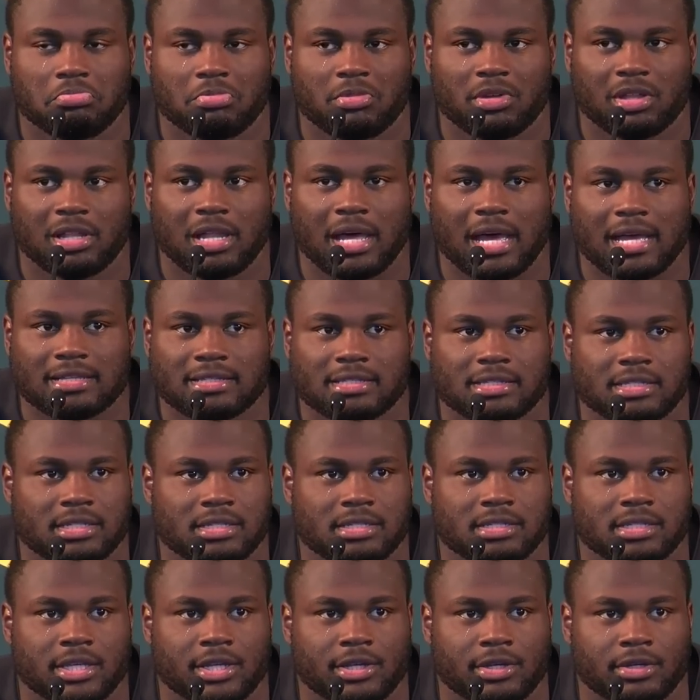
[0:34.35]

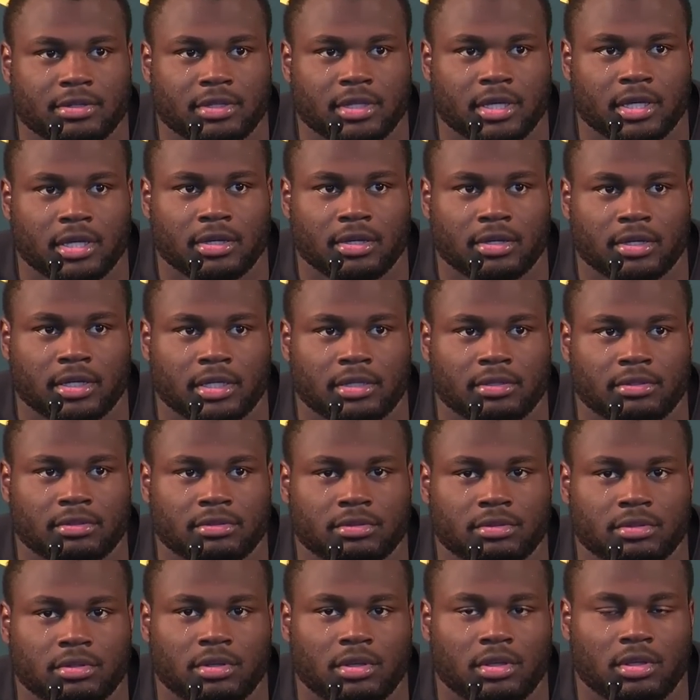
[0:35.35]
classes here and there,
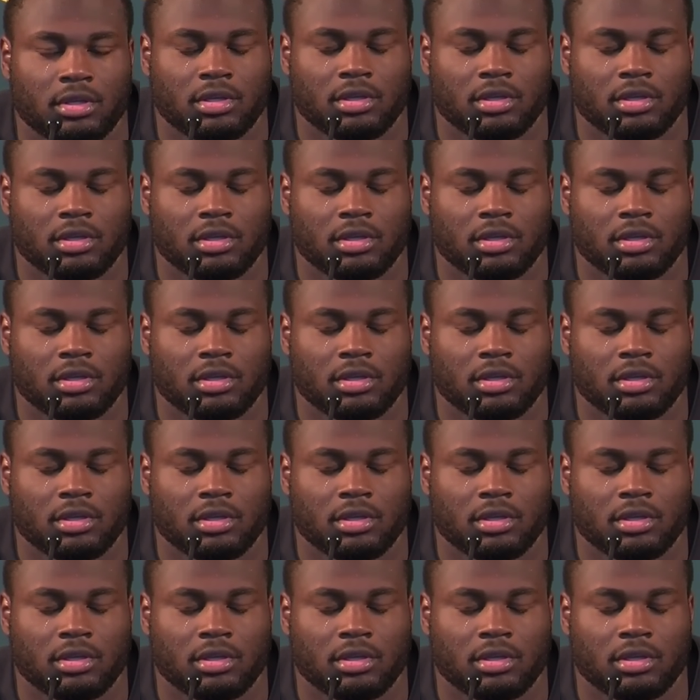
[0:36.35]
and